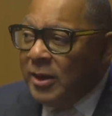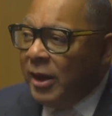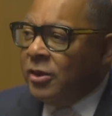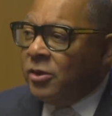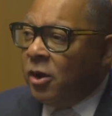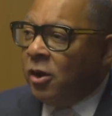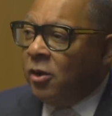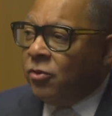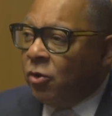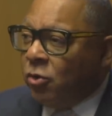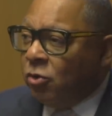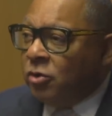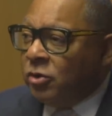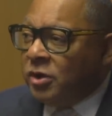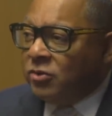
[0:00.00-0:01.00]
and the other
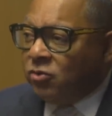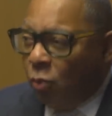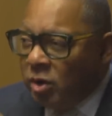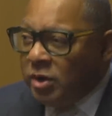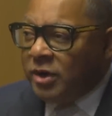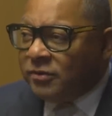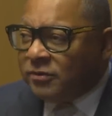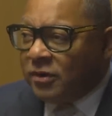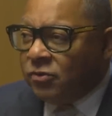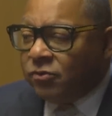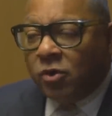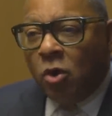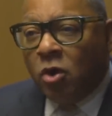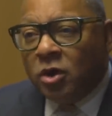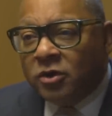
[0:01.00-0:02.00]
early 20th
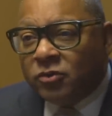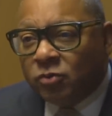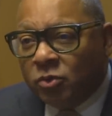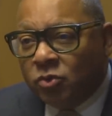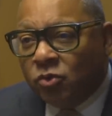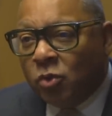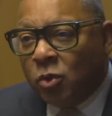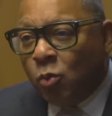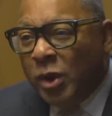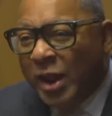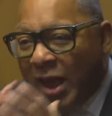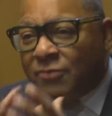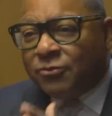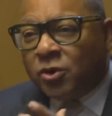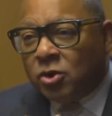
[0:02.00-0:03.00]
century artists were doing with
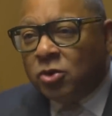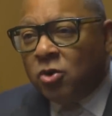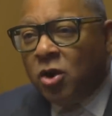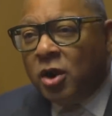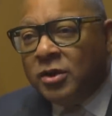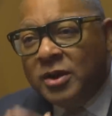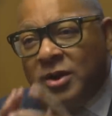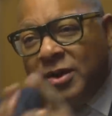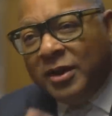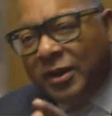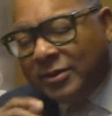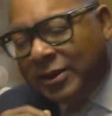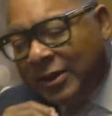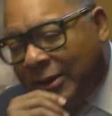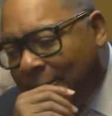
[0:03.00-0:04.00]
African art
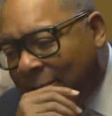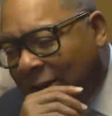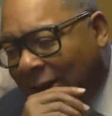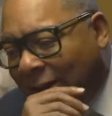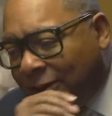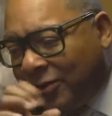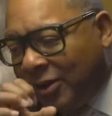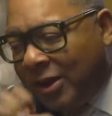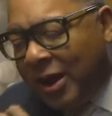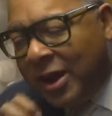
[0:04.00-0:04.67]
and thinking, man, how can